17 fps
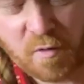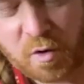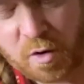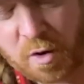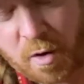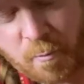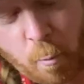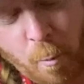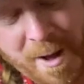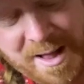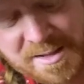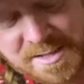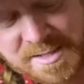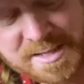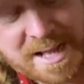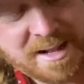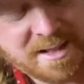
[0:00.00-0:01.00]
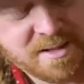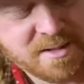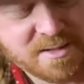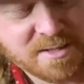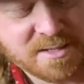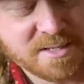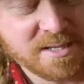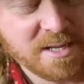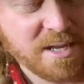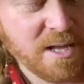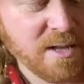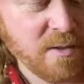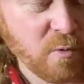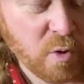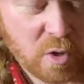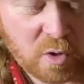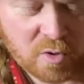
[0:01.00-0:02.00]
got Wyld Stallyns
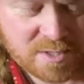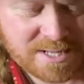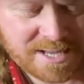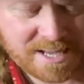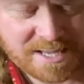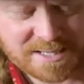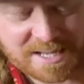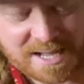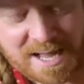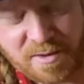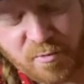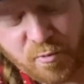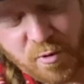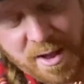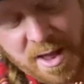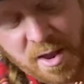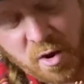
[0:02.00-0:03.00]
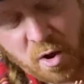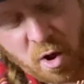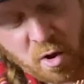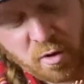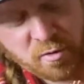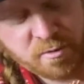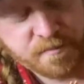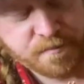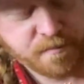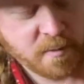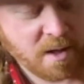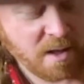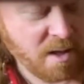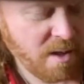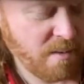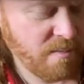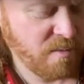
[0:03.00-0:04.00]
that looks like it's handwritten on
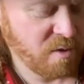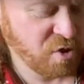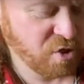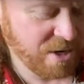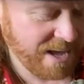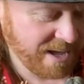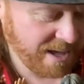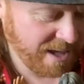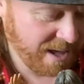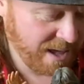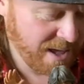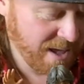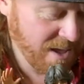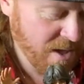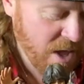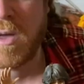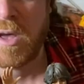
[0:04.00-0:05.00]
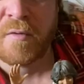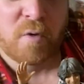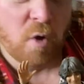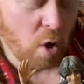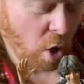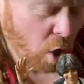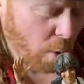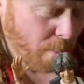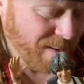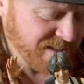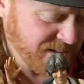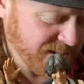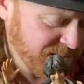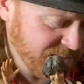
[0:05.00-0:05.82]
the jacket here. You've got little bits of